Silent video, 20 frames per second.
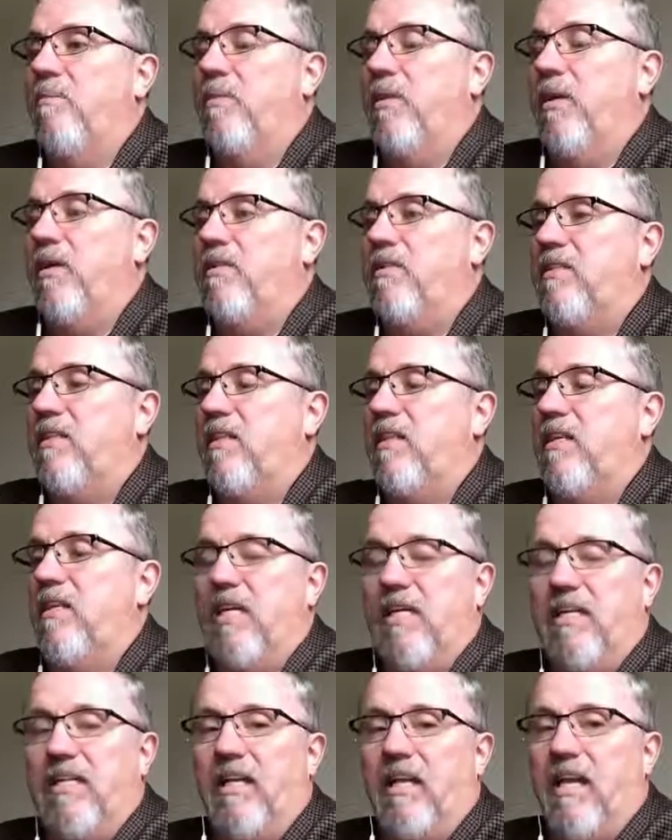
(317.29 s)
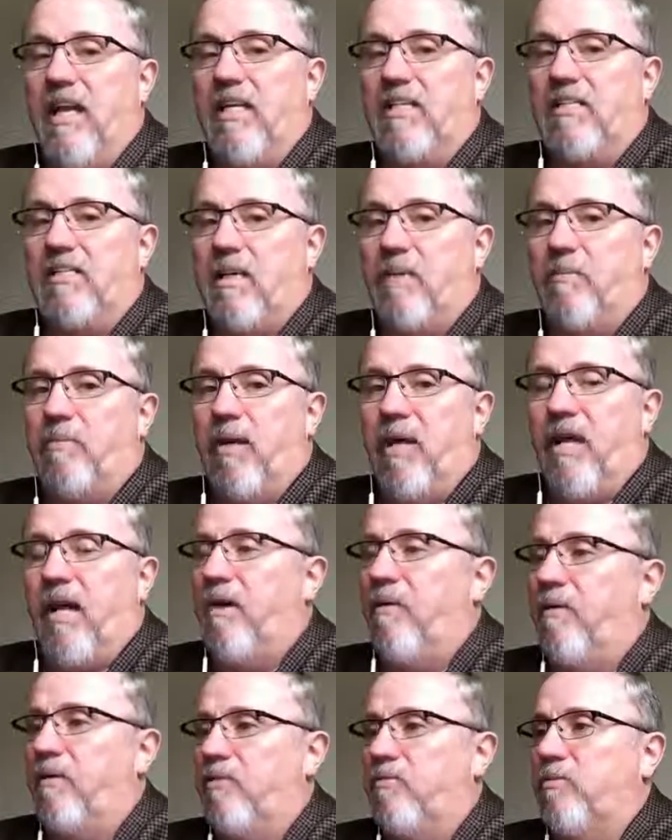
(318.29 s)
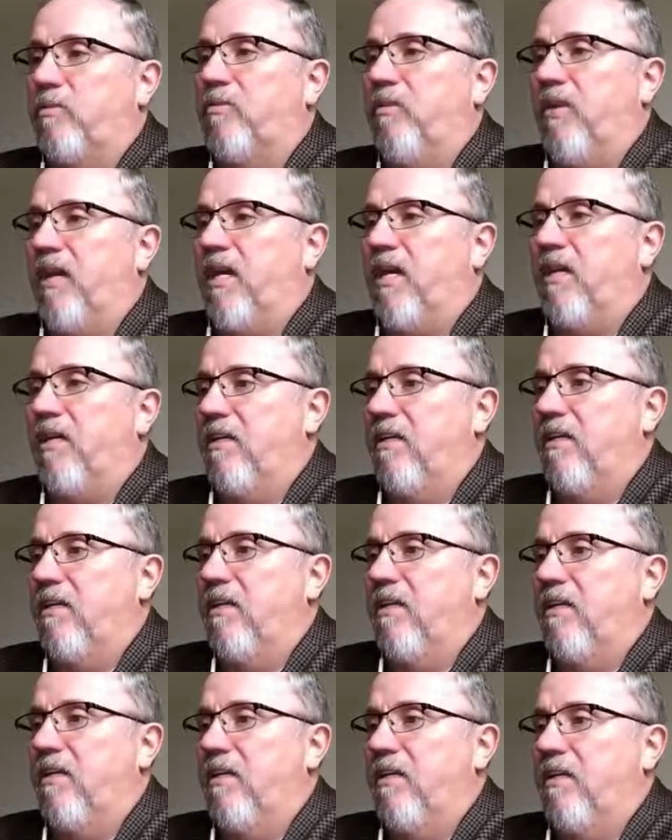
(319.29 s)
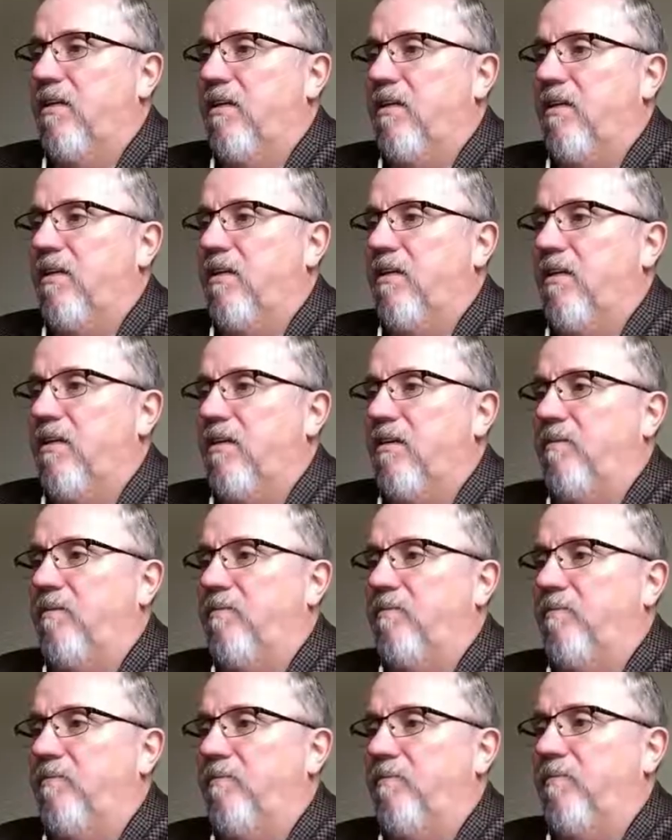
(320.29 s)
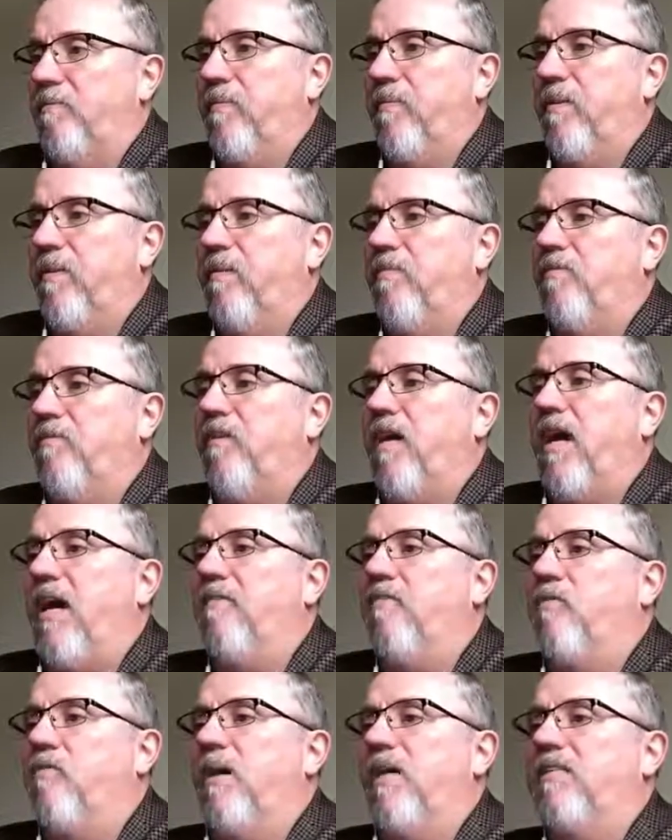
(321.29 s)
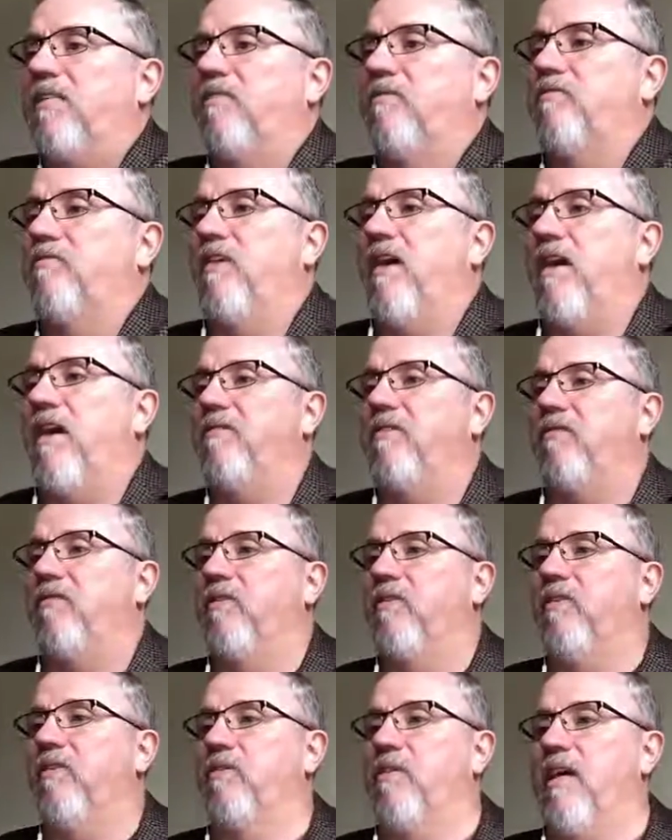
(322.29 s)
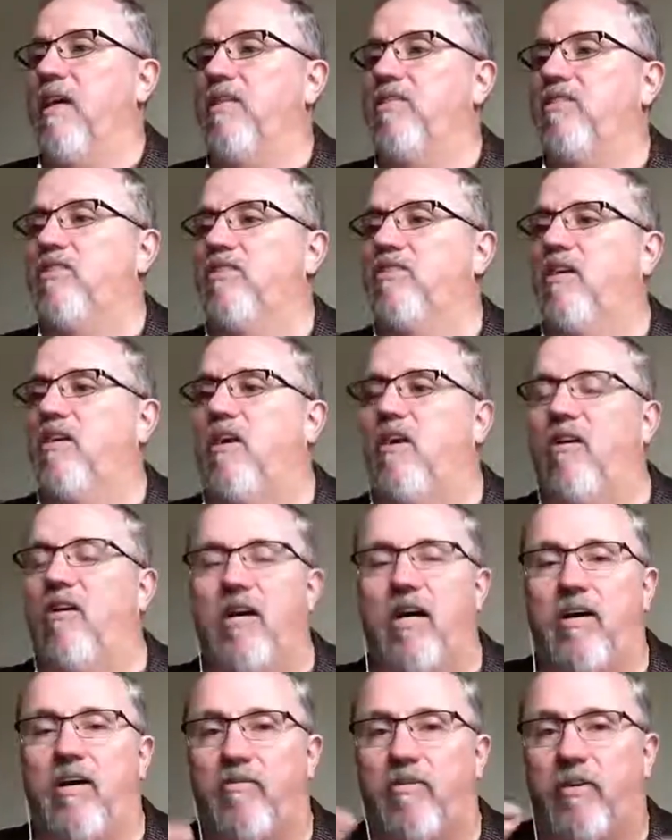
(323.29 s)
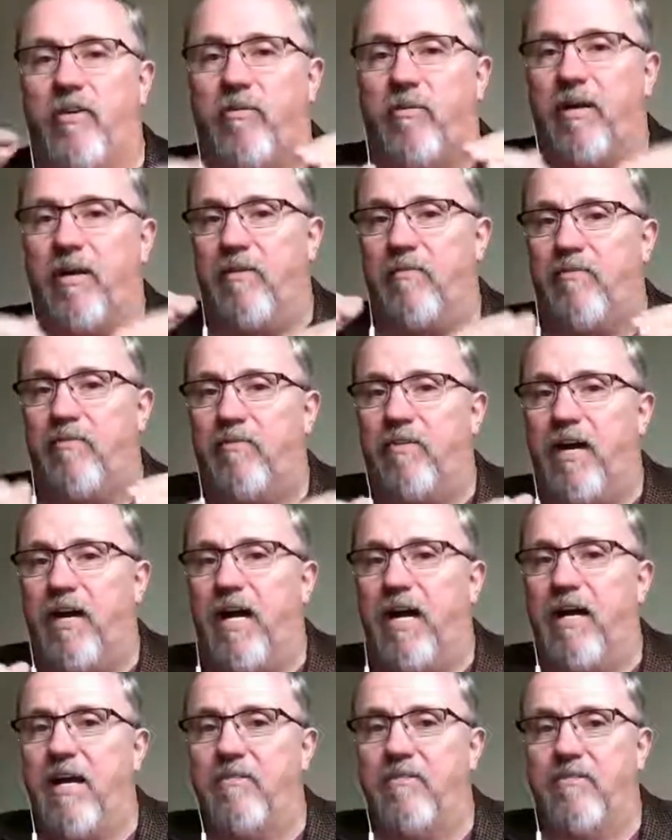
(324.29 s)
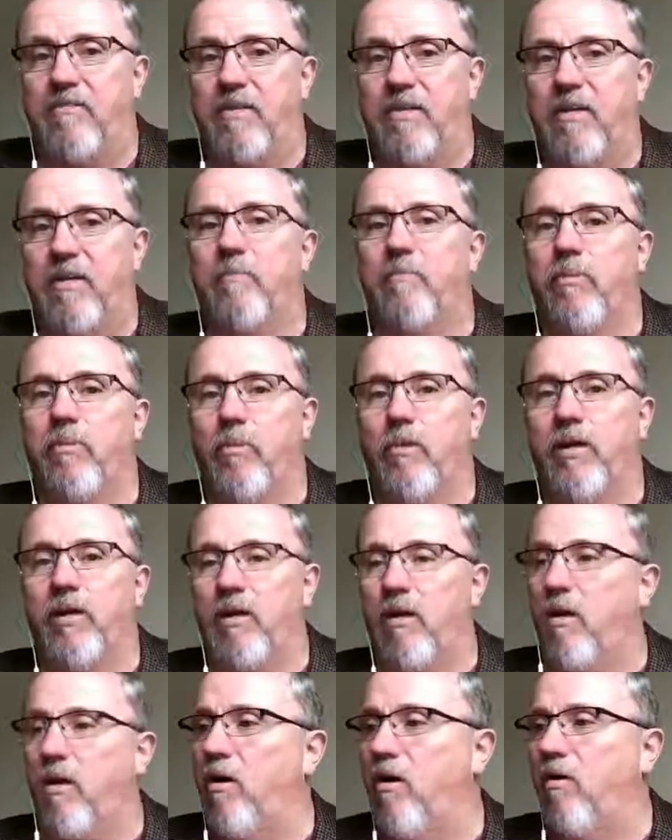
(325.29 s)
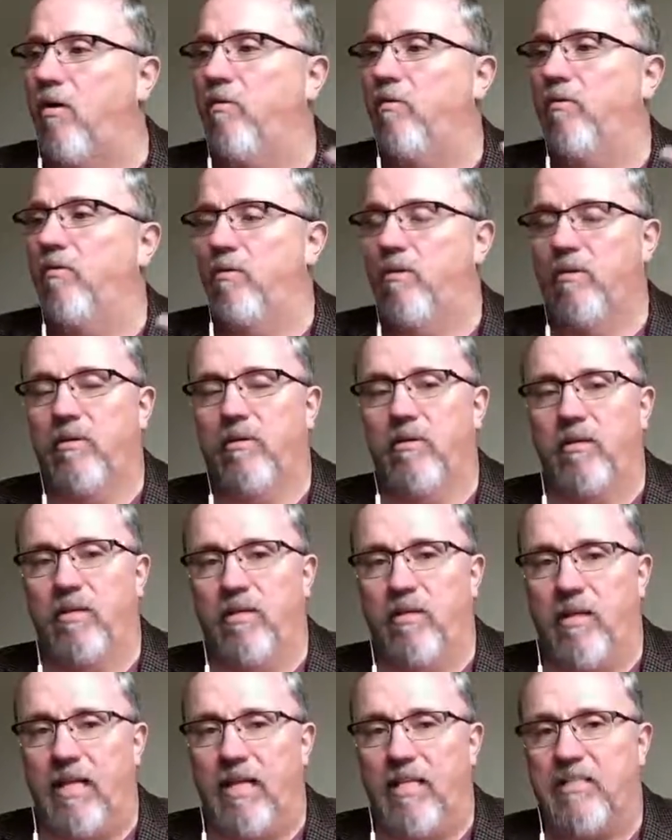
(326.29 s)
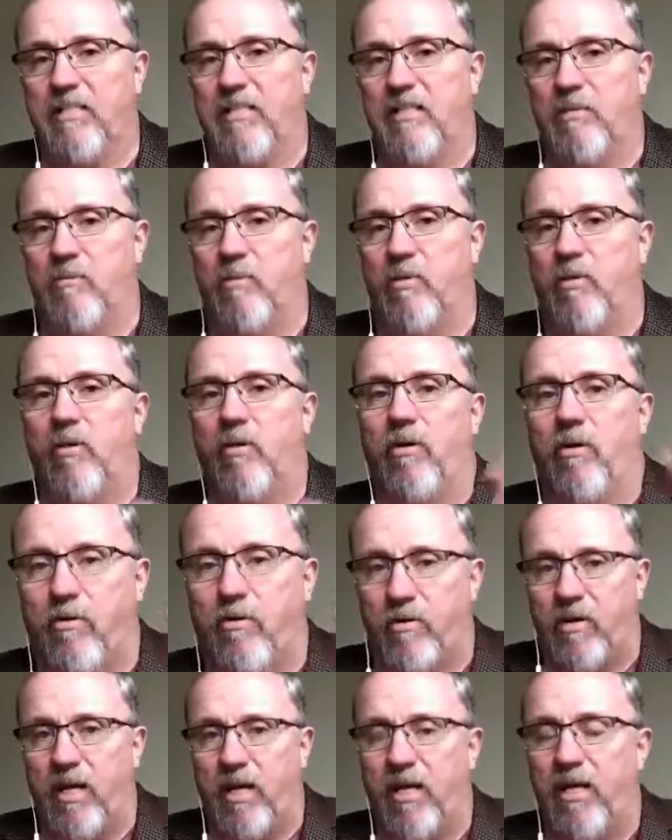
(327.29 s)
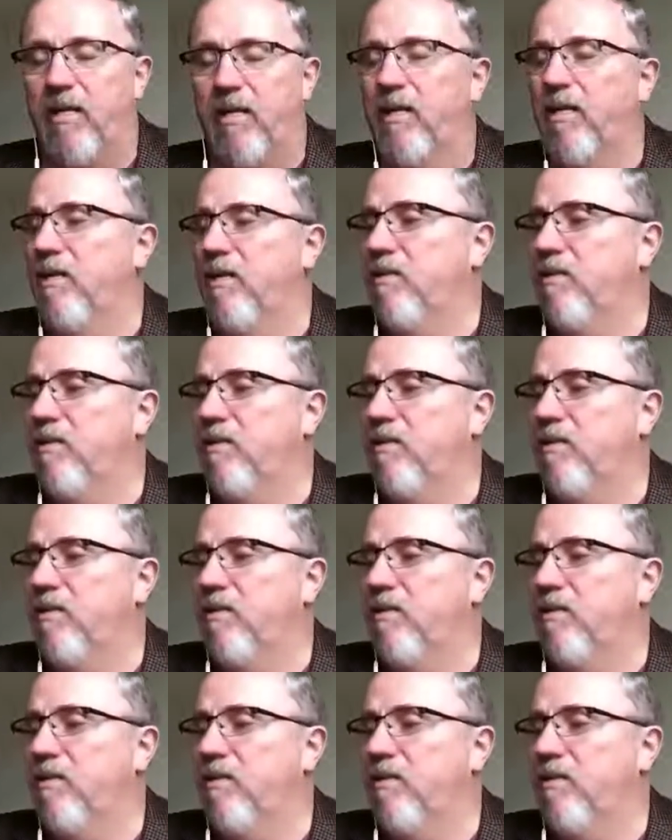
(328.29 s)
But in the last couple hours, we've had 5 quakes in 5 different locations, all hovering around 5.0, little less, little more, okay?